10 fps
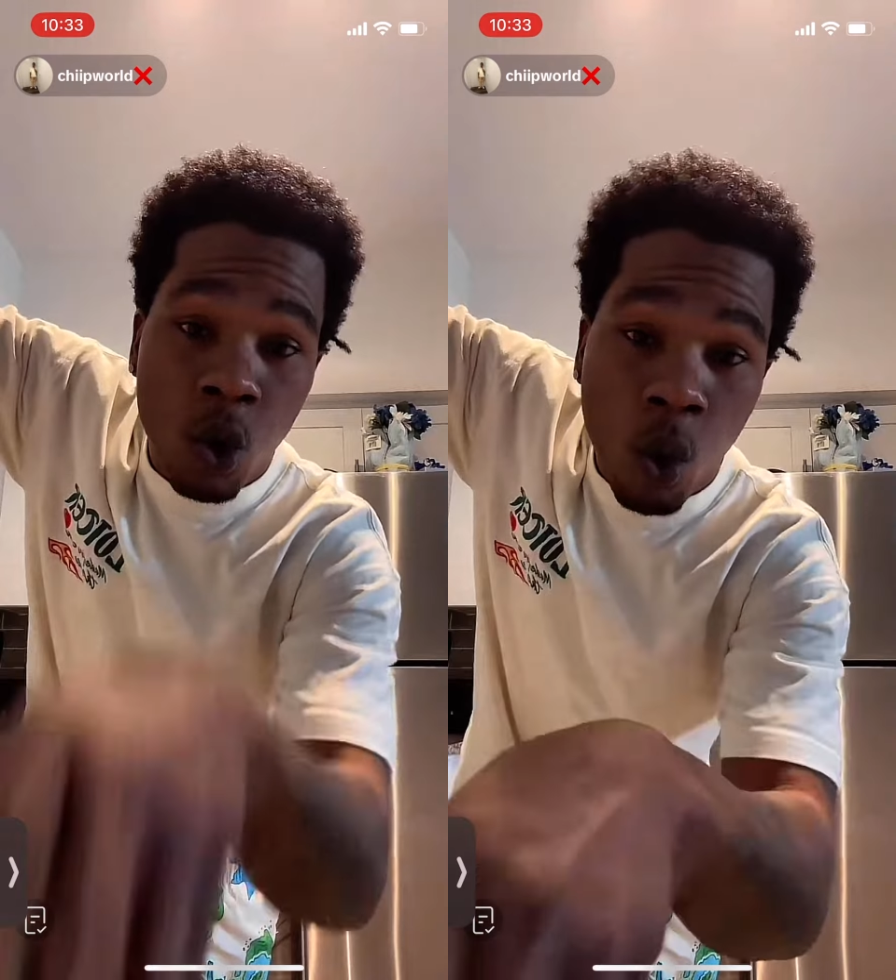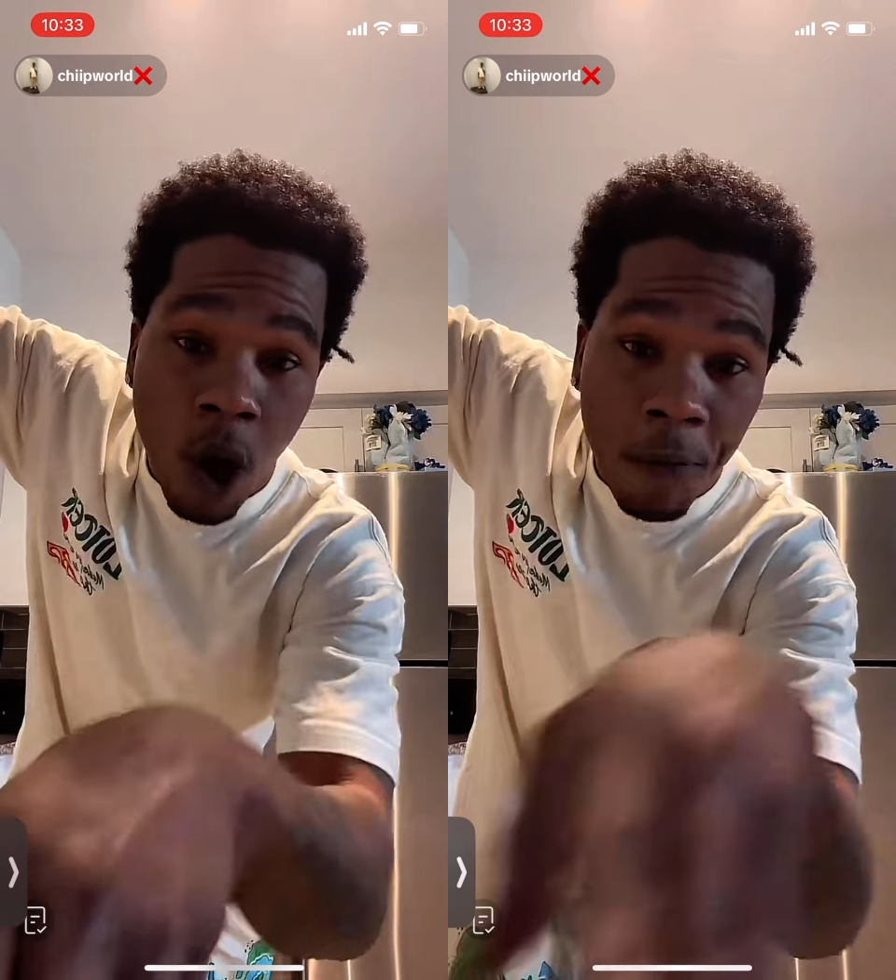
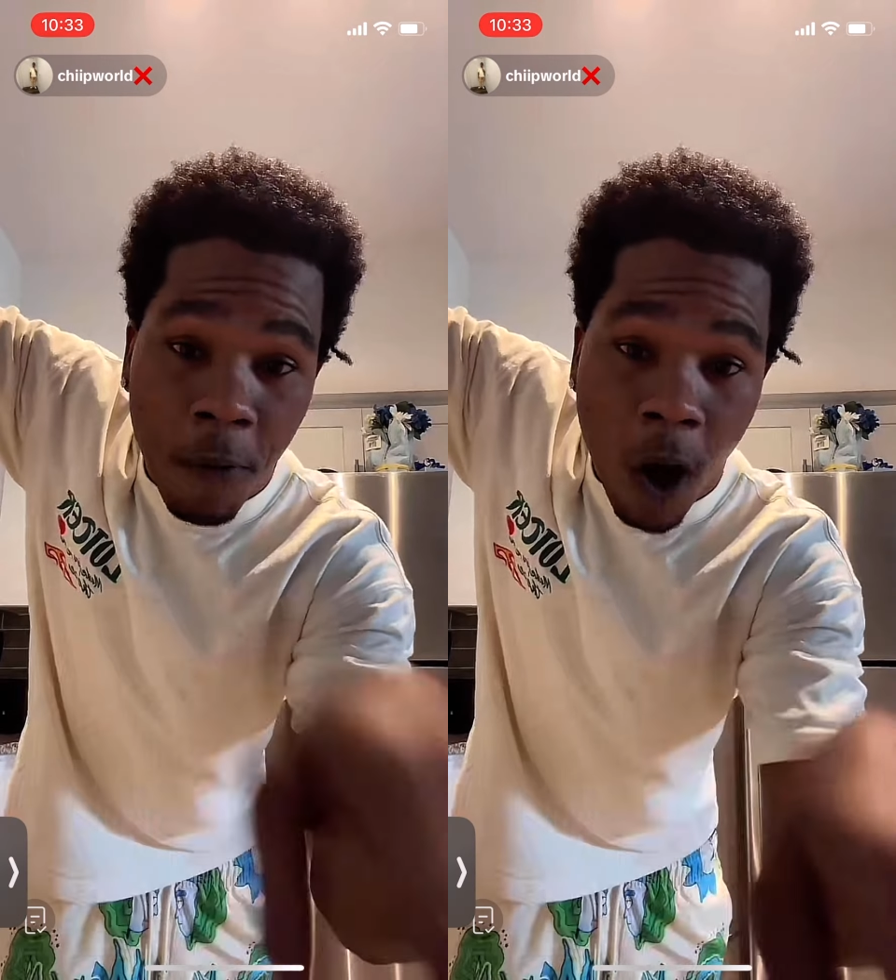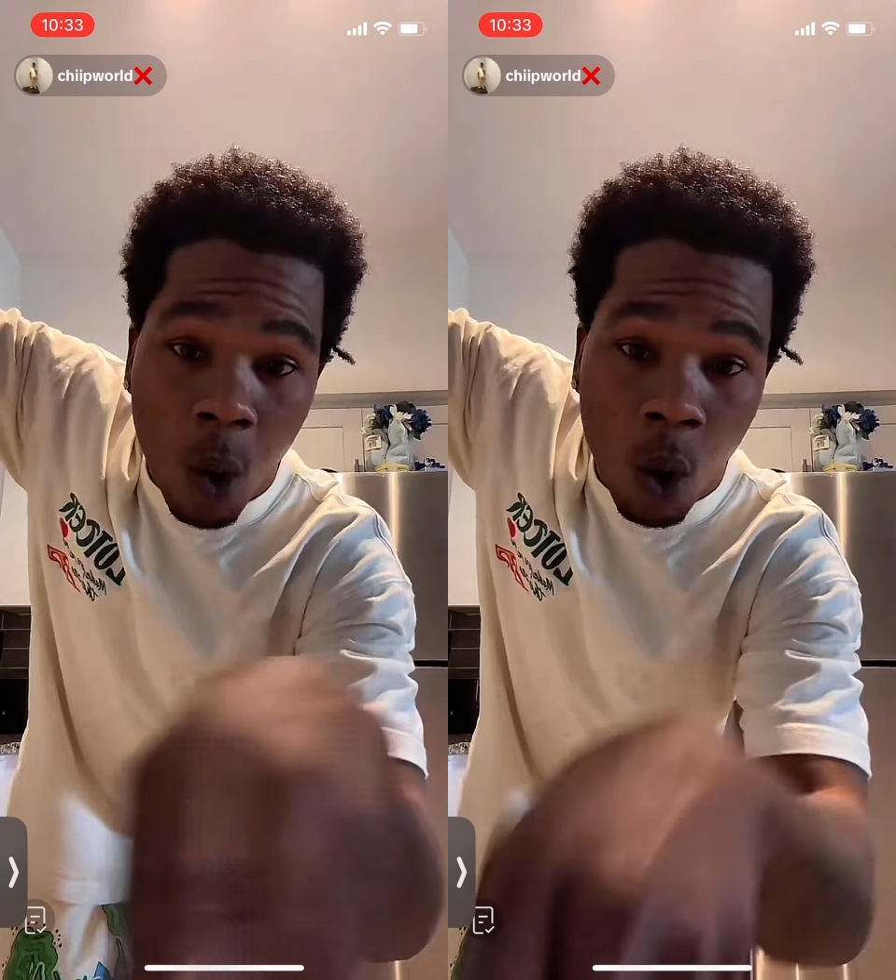you
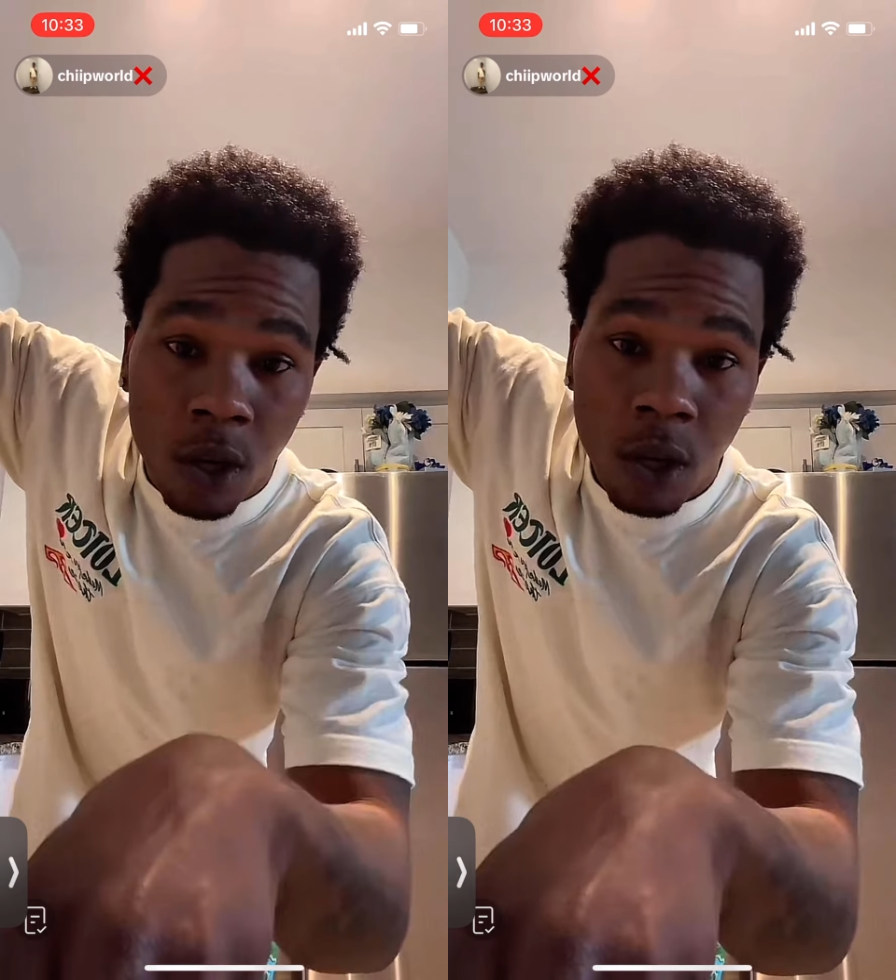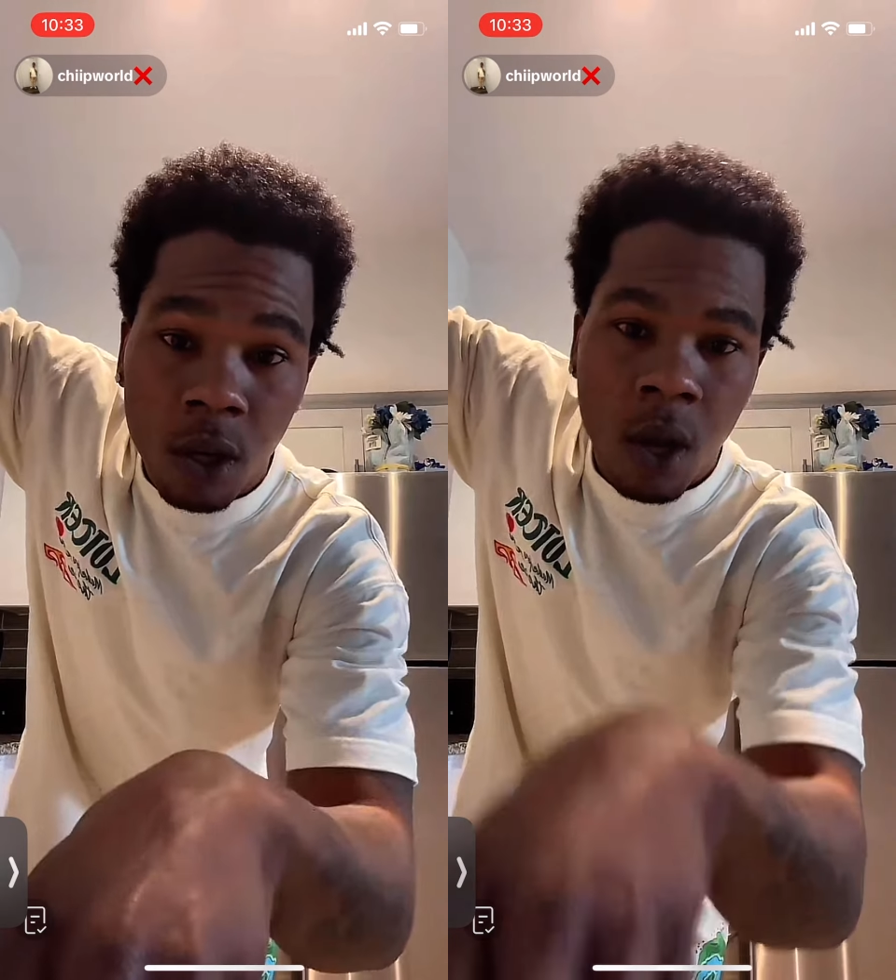are
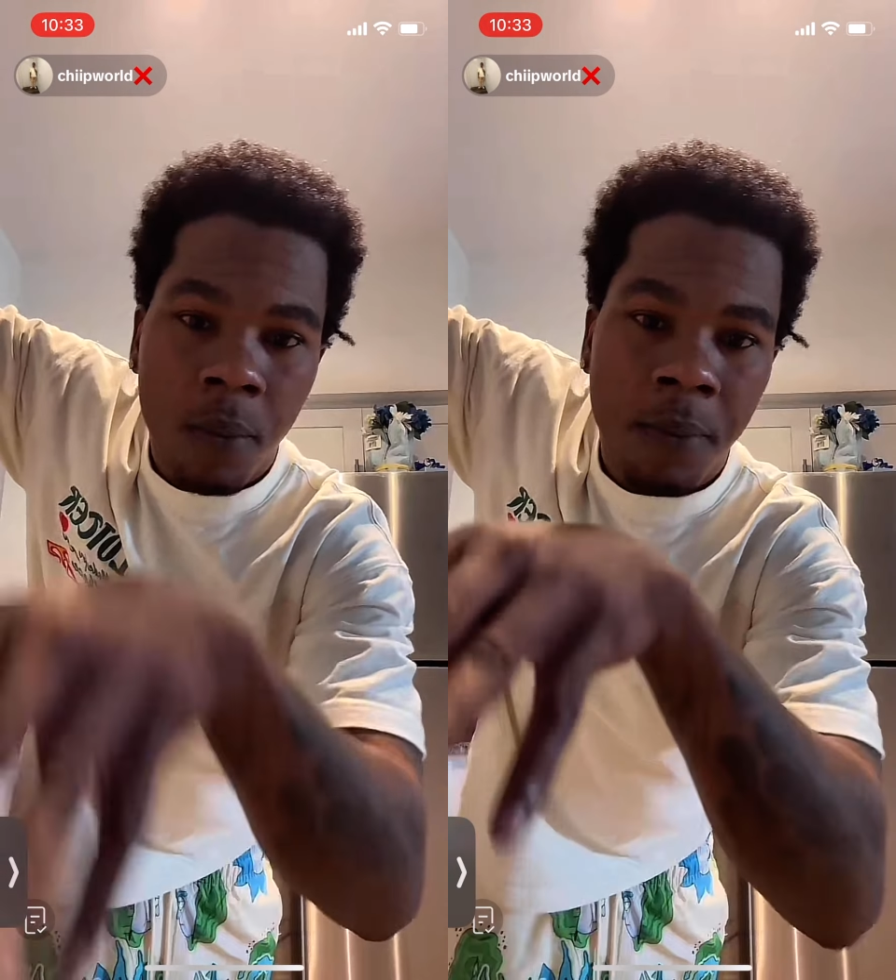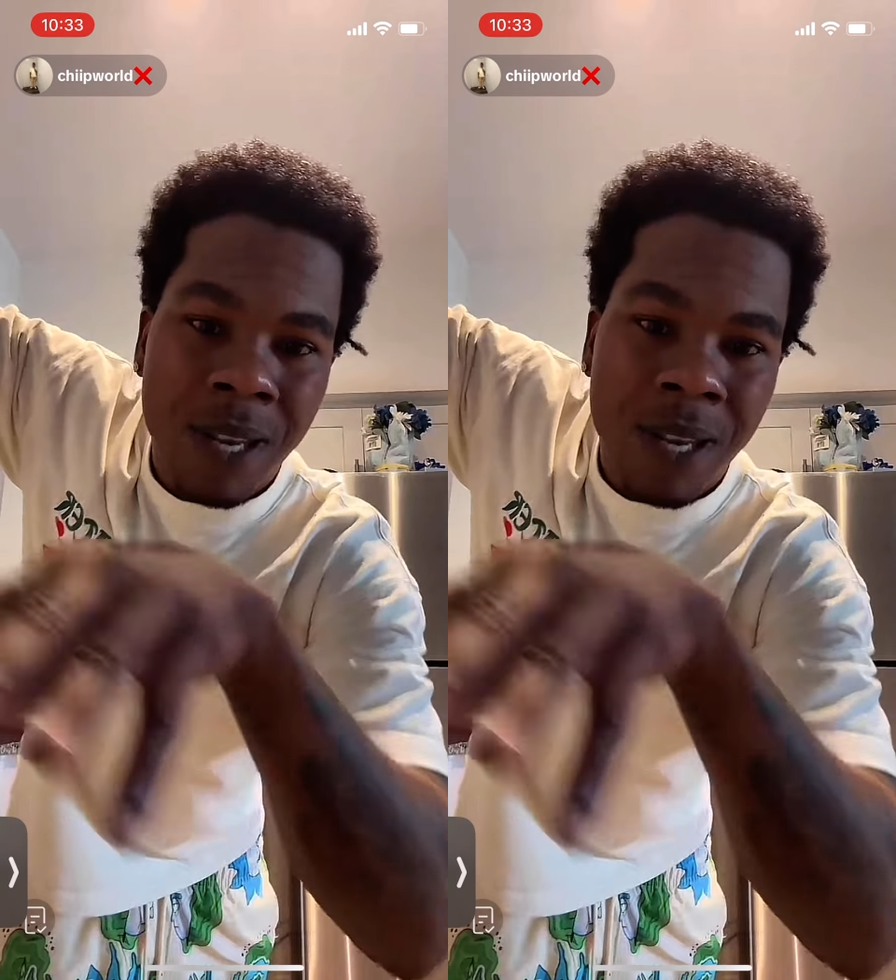forward,